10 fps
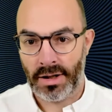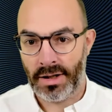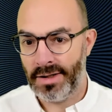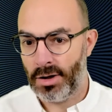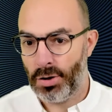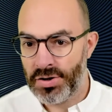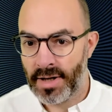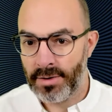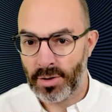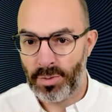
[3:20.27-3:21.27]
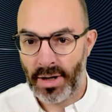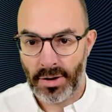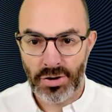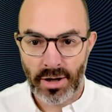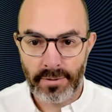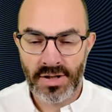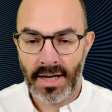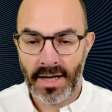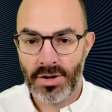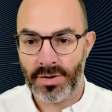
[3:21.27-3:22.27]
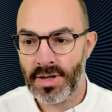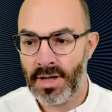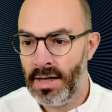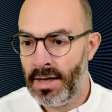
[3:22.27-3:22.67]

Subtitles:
in the call center by the service agents,